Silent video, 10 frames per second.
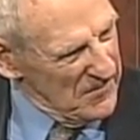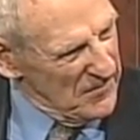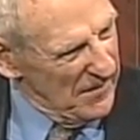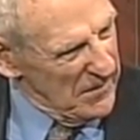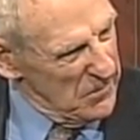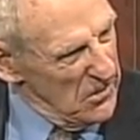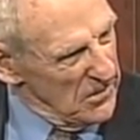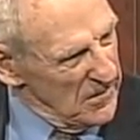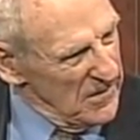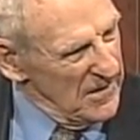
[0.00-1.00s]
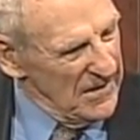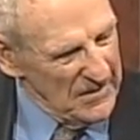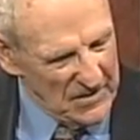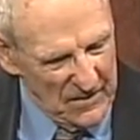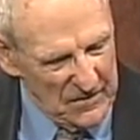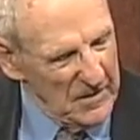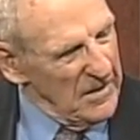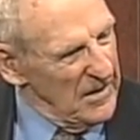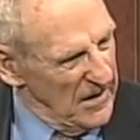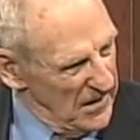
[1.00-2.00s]
Bobby Booth. He says,
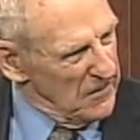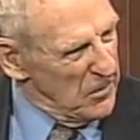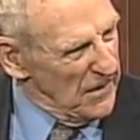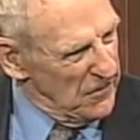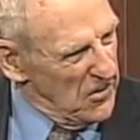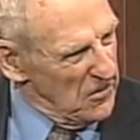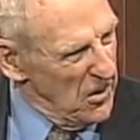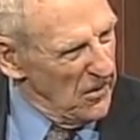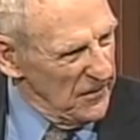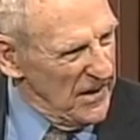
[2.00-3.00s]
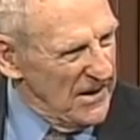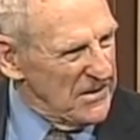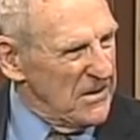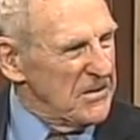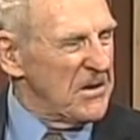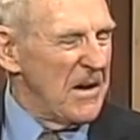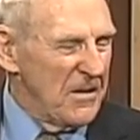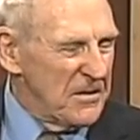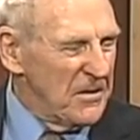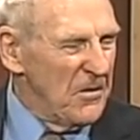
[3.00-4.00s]
he can play football if he has a
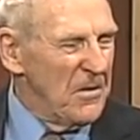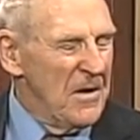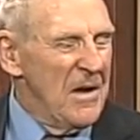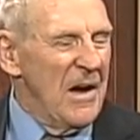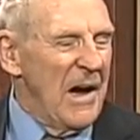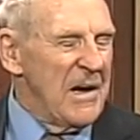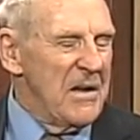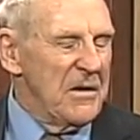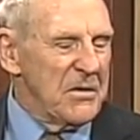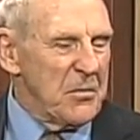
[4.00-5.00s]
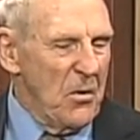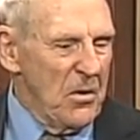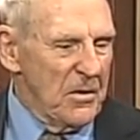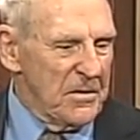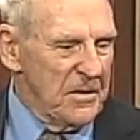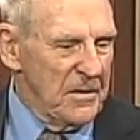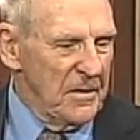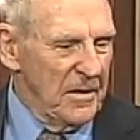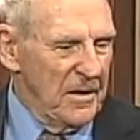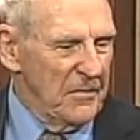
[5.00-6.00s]
desire. So I got into sports, and
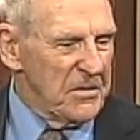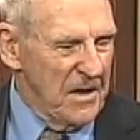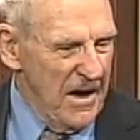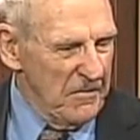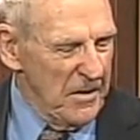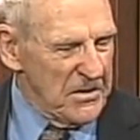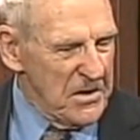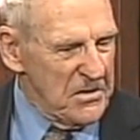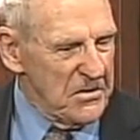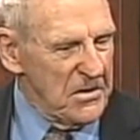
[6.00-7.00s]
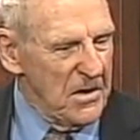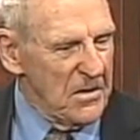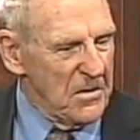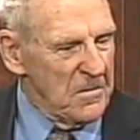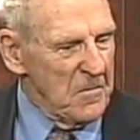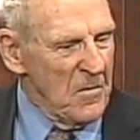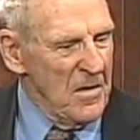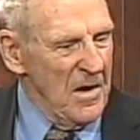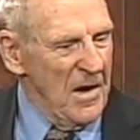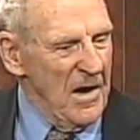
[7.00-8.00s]
I was captain my senior year
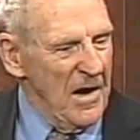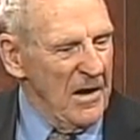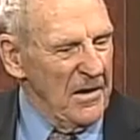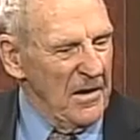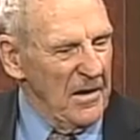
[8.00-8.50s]
and